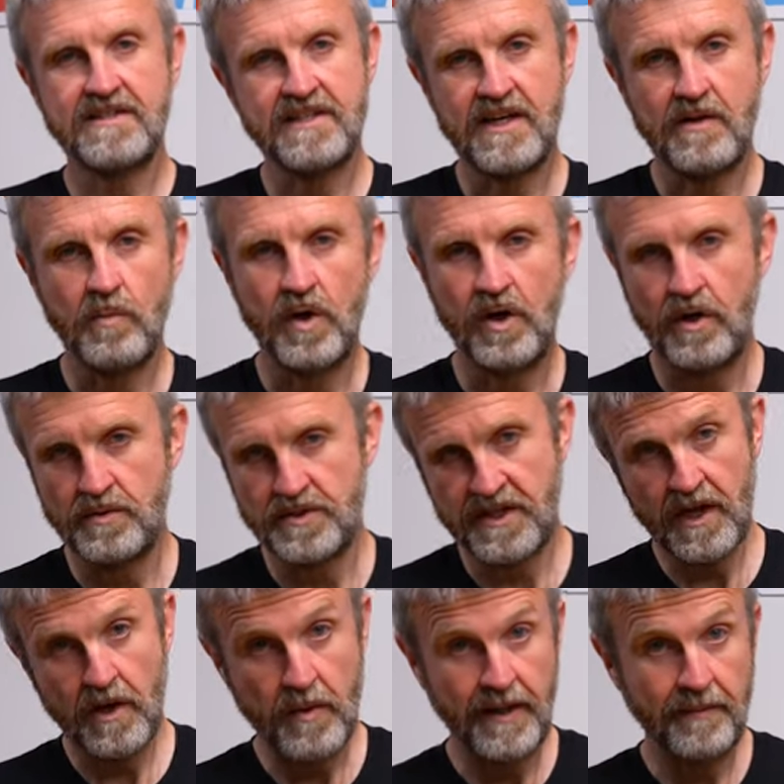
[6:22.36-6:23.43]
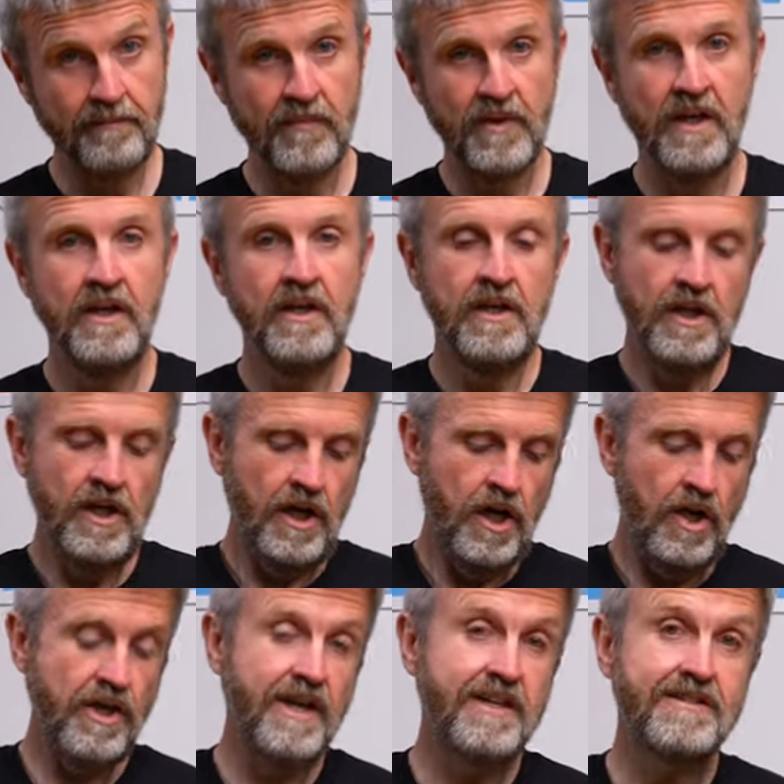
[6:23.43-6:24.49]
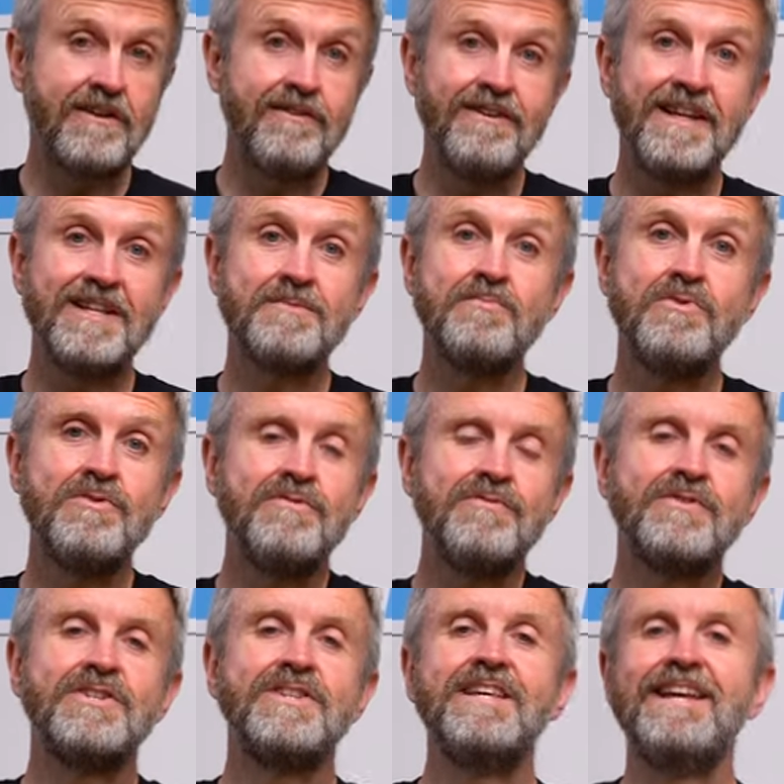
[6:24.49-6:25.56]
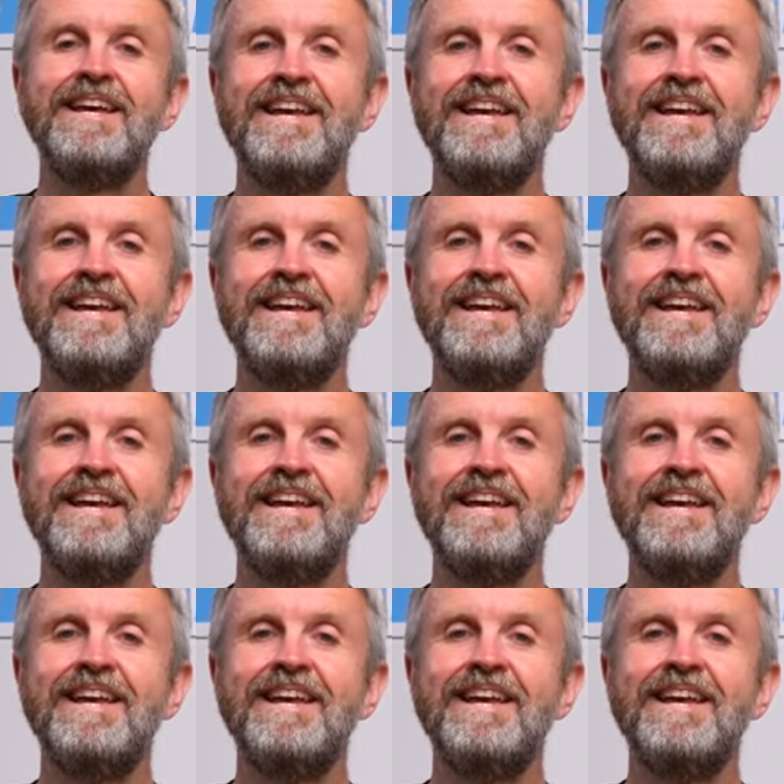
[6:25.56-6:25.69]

seeing where I was going. Okay, so let's move to the